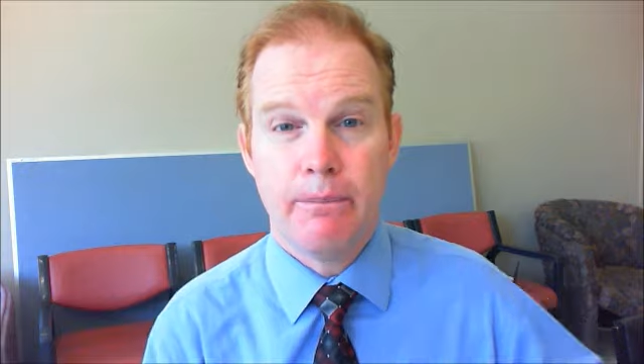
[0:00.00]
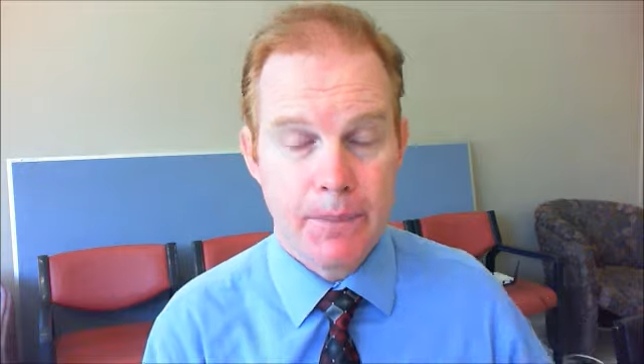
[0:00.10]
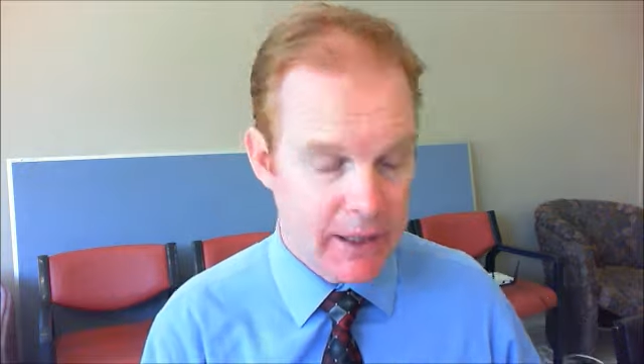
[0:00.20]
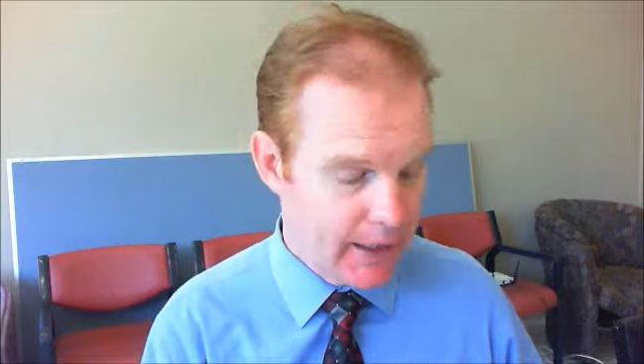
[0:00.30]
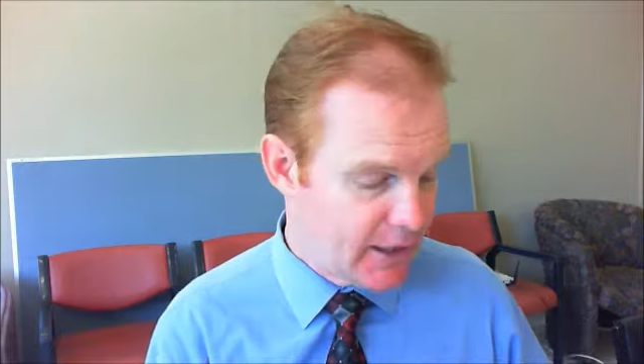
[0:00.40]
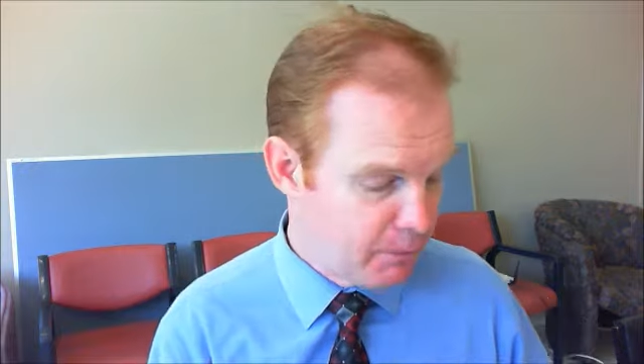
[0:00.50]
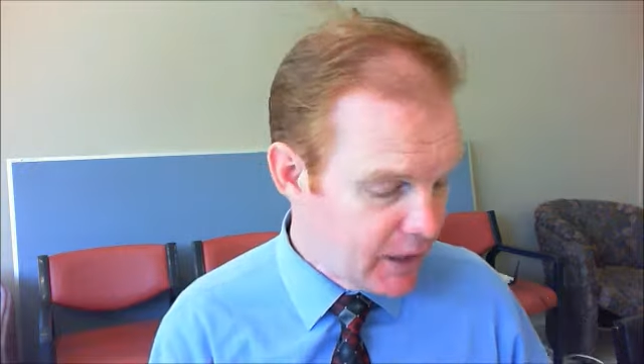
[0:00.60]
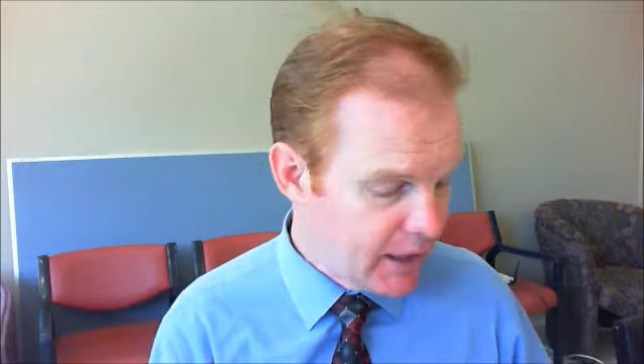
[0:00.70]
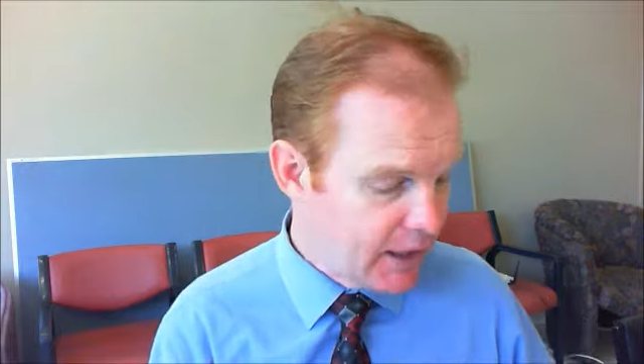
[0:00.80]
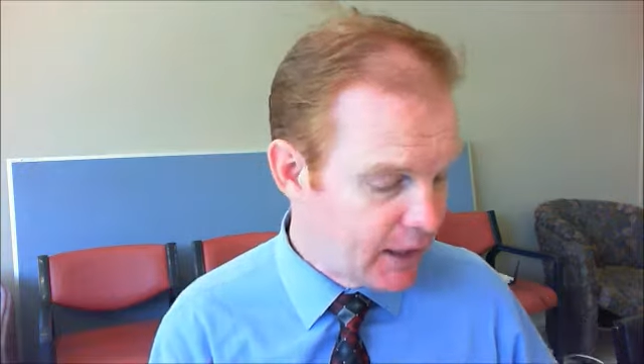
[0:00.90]
the land of
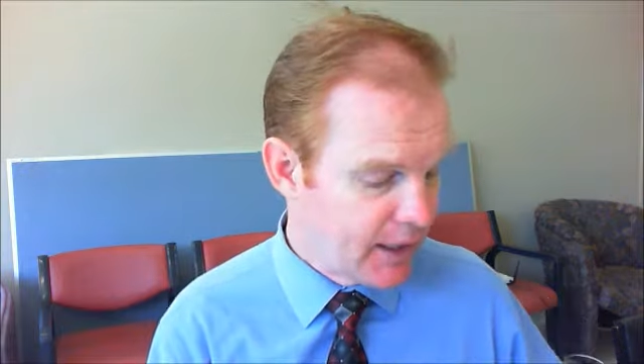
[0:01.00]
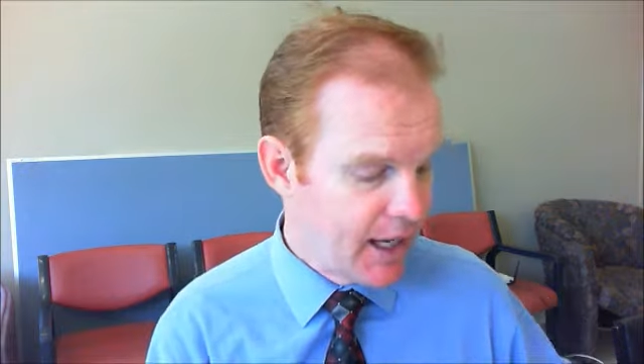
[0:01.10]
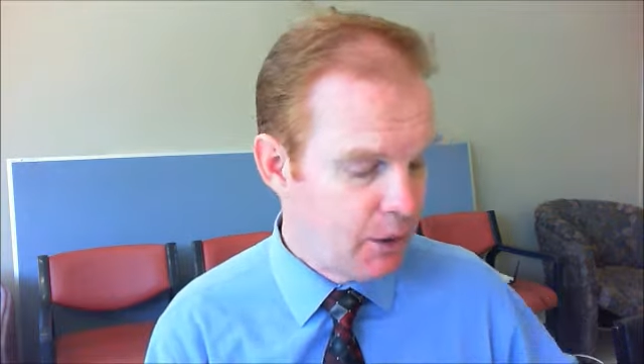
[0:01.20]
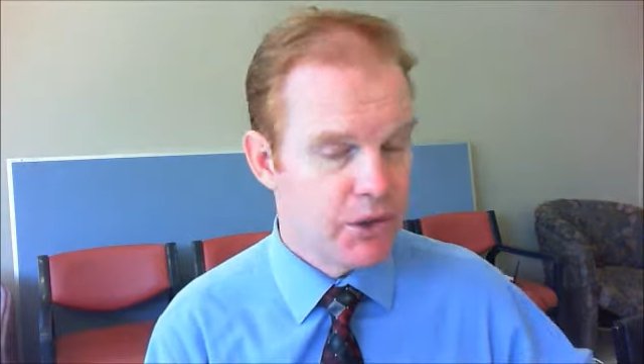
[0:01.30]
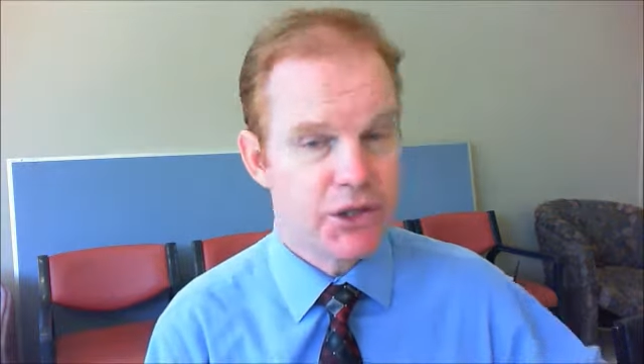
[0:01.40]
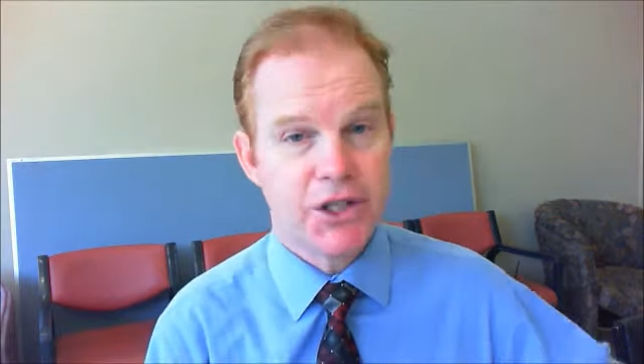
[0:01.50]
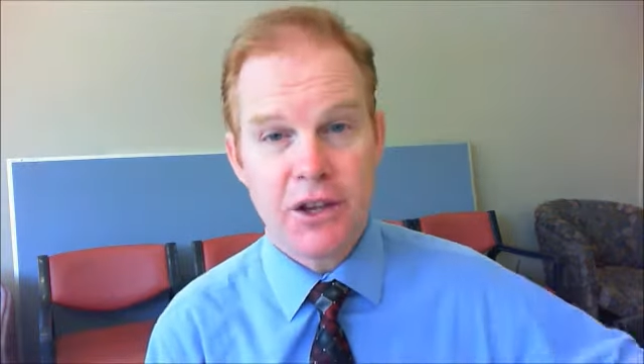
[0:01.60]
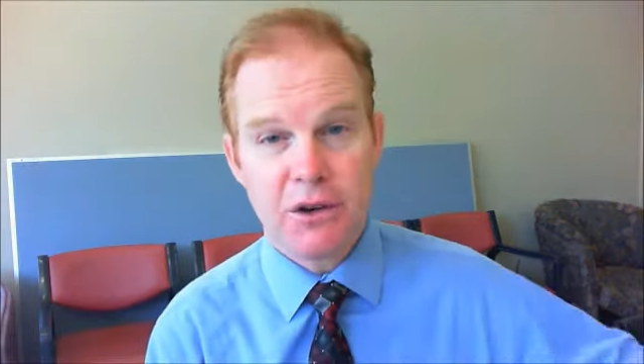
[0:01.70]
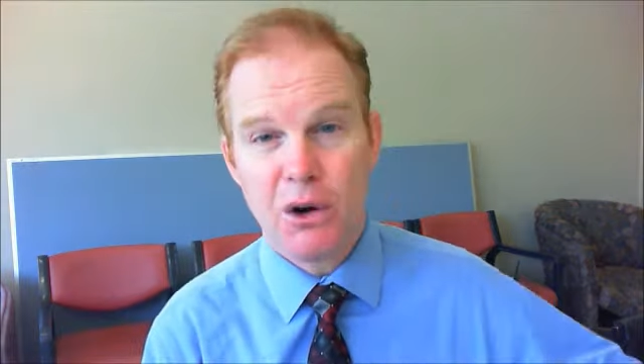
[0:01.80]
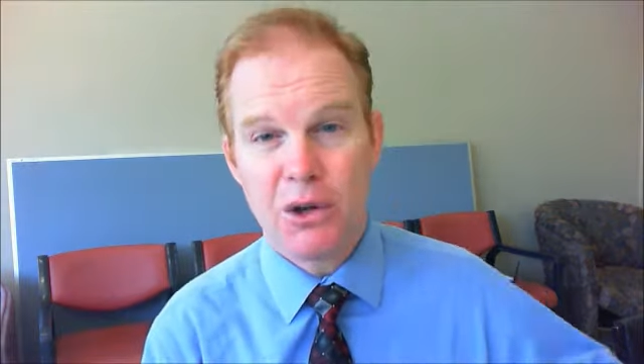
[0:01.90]
Midian, and there was
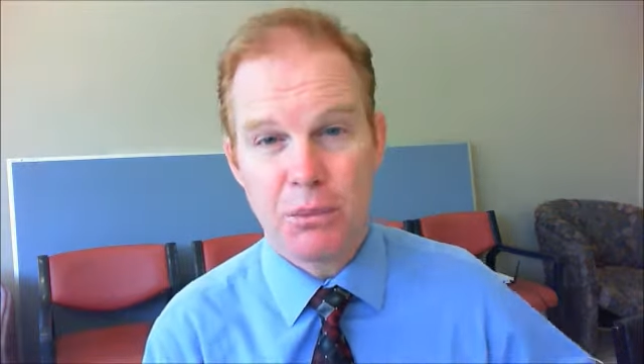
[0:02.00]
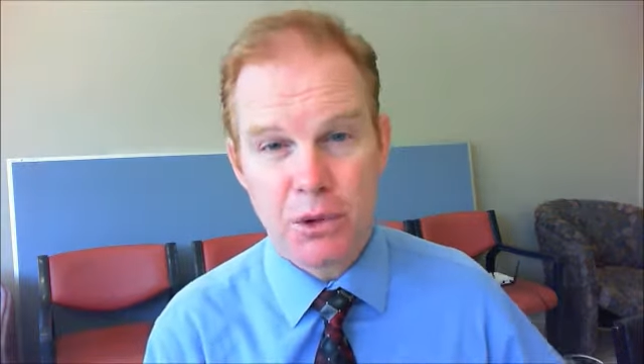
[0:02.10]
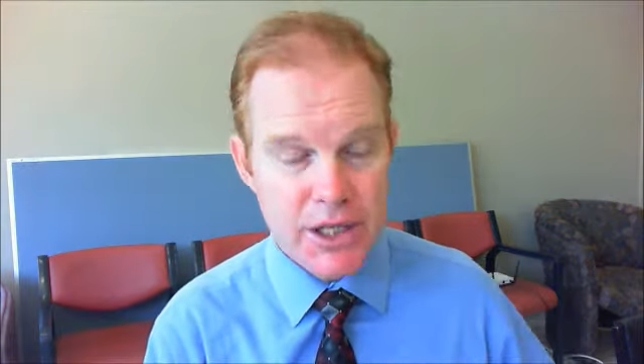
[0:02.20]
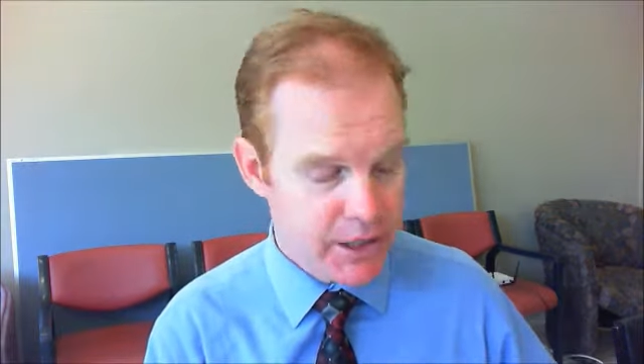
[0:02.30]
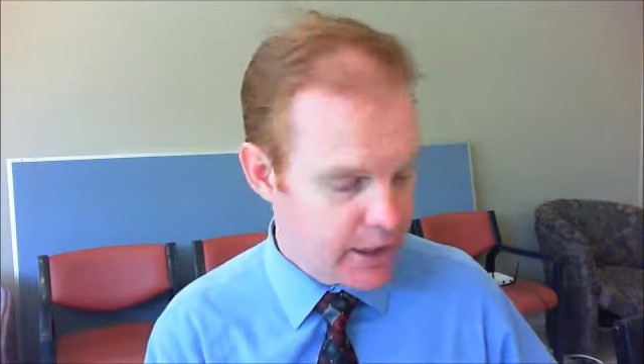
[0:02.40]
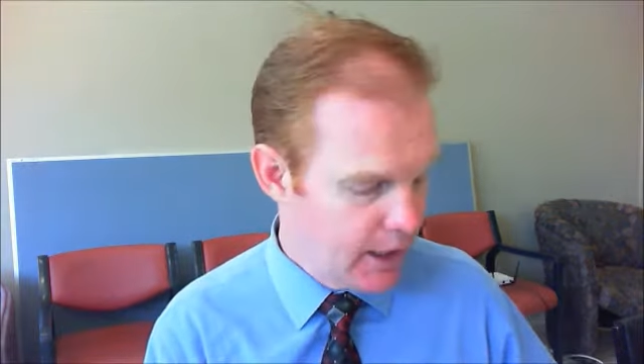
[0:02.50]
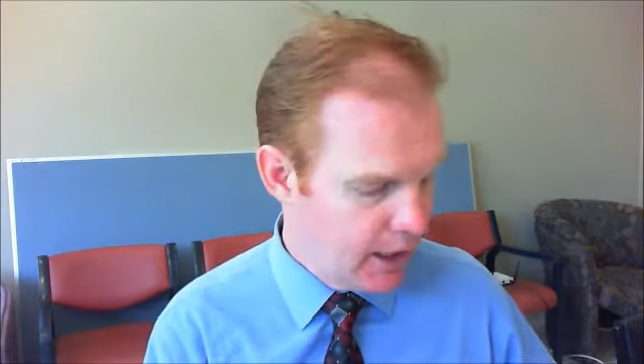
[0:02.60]
Jethro, the priest